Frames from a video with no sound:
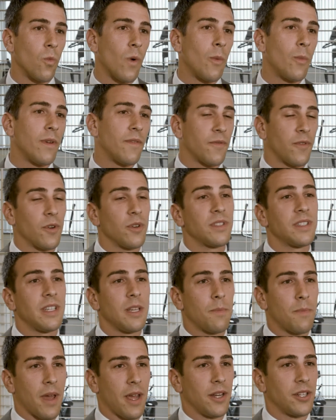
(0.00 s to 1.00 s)
When we first see
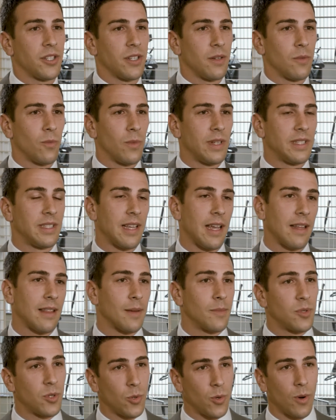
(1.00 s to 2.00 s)
a patient, we take
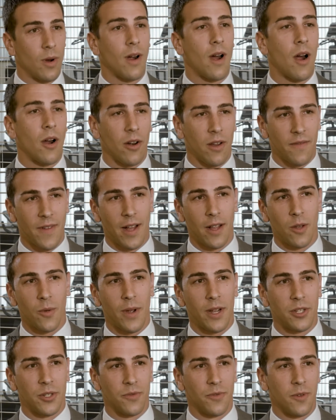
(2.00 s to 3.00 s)
them to our
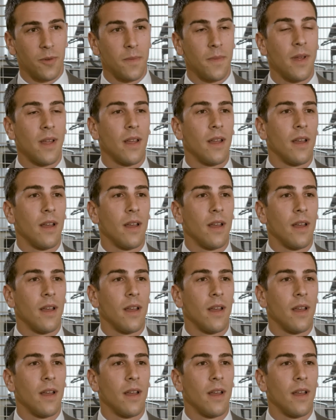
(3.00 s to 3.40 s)
evaluation room.